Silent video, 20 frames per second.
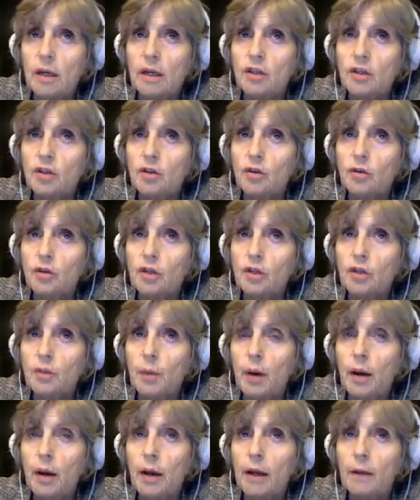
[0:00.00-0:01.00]
It's
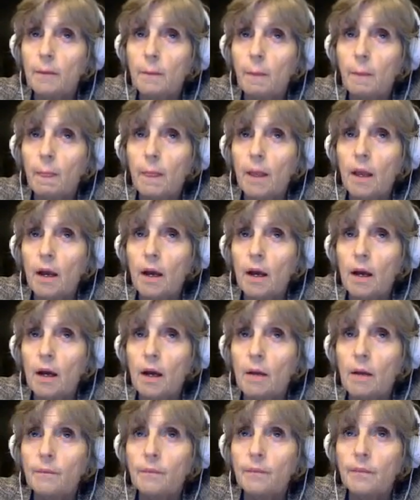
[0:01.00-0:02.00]
nourished by
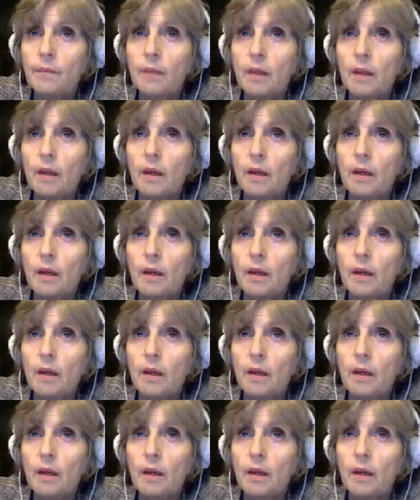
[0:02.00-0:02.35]
a